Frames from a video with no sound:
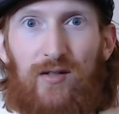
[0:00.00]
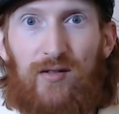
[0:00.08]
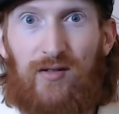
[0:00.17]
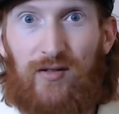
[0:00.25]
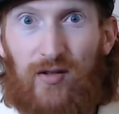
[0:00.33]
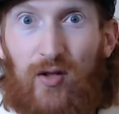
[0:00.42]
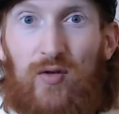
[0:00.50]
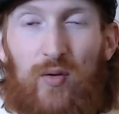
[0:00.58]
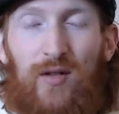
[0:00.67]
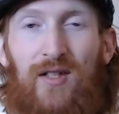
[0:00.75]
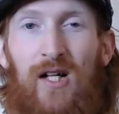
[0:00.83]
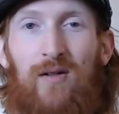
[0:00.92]
those
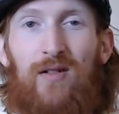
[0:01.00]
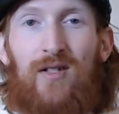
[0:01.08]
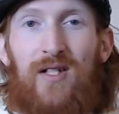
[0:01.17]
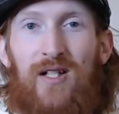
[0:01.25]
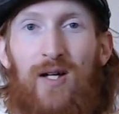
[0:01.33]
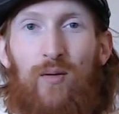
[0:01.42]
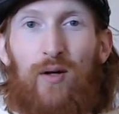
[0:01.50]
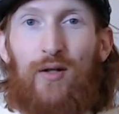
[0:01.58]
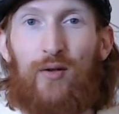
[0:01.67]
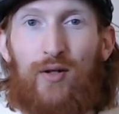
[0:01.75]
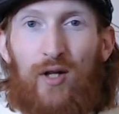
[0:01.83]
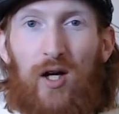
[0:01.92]
weren't the colors EA wanted you
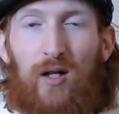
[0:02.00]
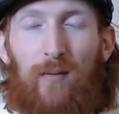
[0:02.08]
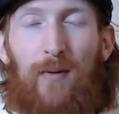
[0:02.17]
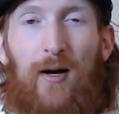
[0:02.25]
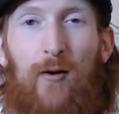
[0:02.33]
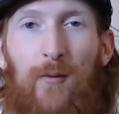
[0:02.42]
to talk about.